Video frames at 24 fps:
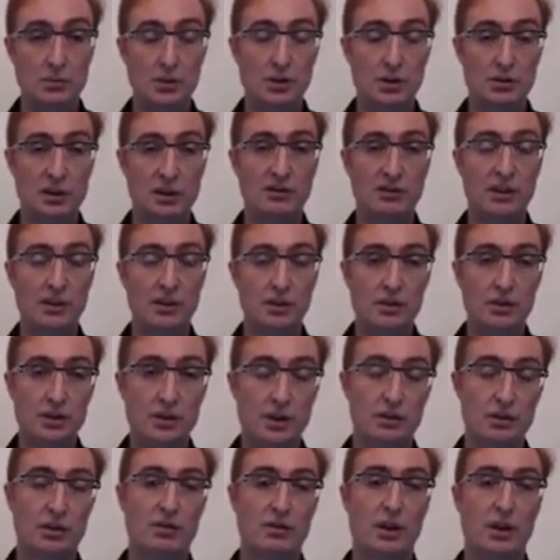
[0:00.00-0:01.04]
human-driven,
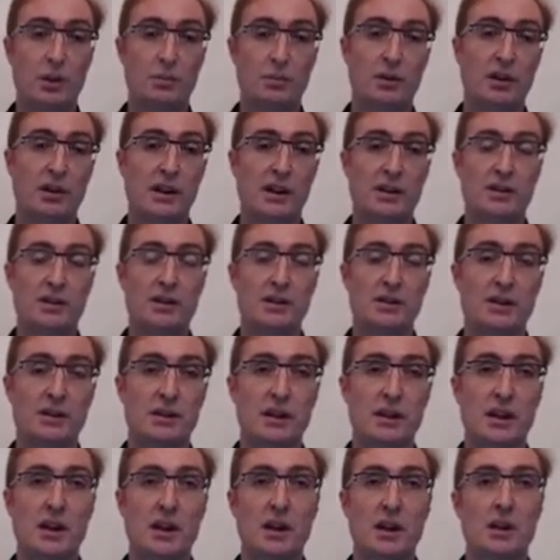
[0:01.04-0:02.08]
user-driven
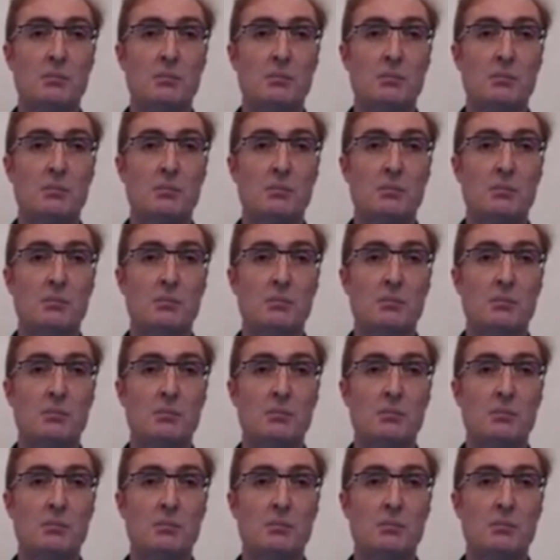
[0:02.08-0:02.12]
operations,